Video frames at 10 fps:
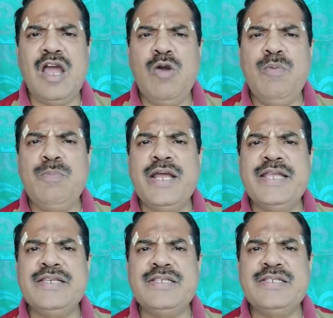how
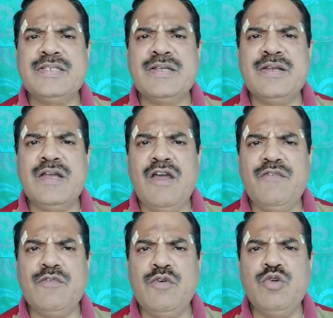prices of
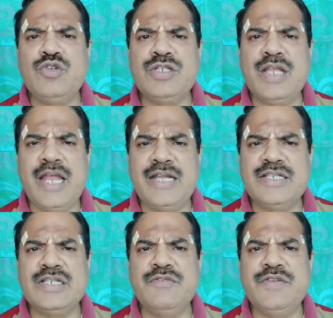goods and
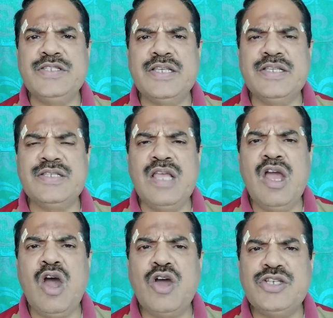services
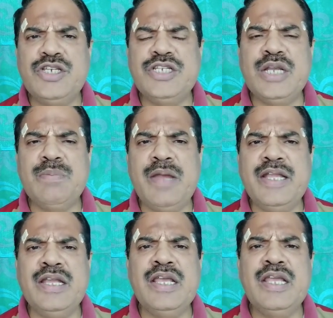are
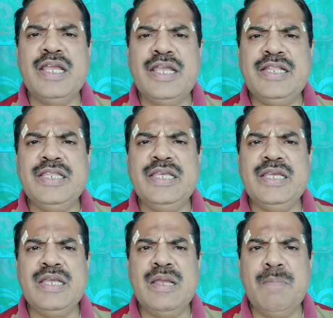determined in the
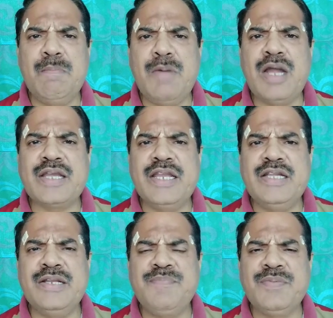
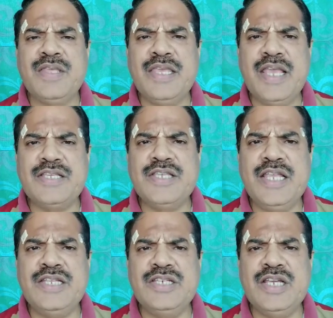market.
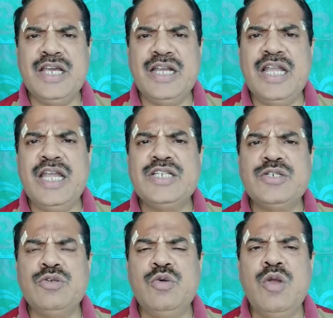Exchange relates
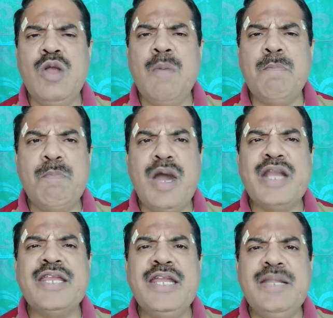to
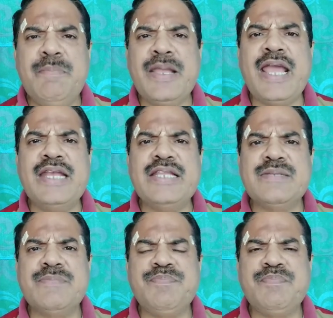market mechanism